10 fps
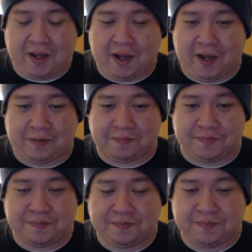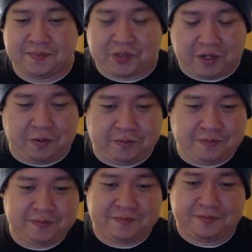
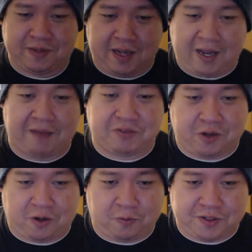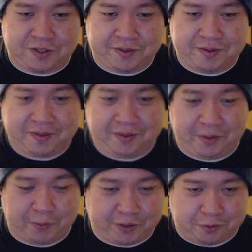So, I have Star Wars,
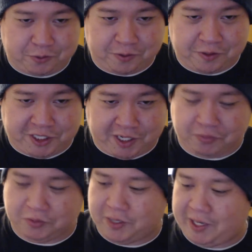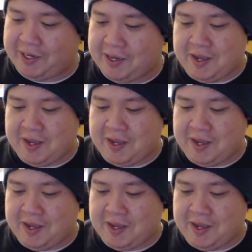the original trilogy on Blu-ray.